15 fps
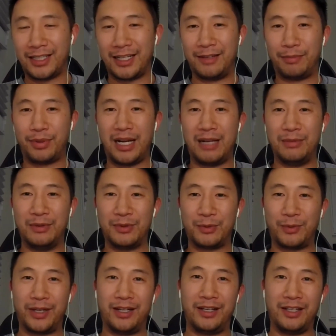kind of problems
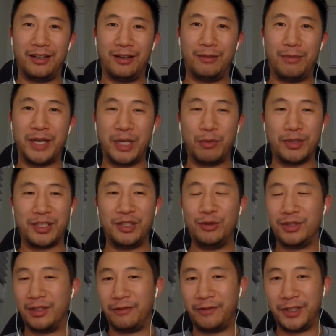where, money wasn't
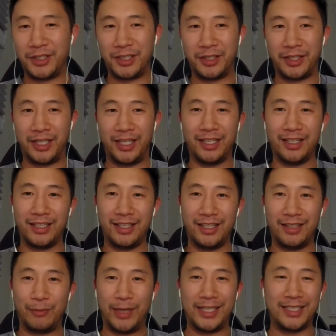used efficiently,
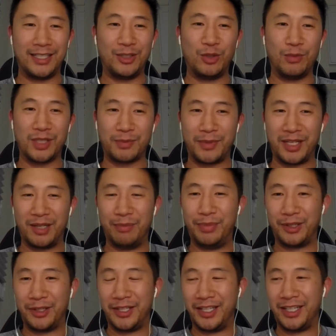wasted too much money to
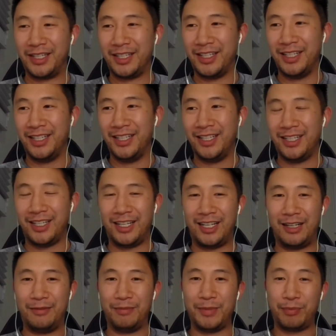build it.
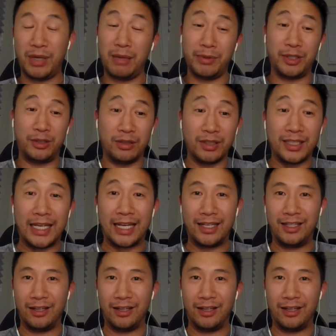Probably could get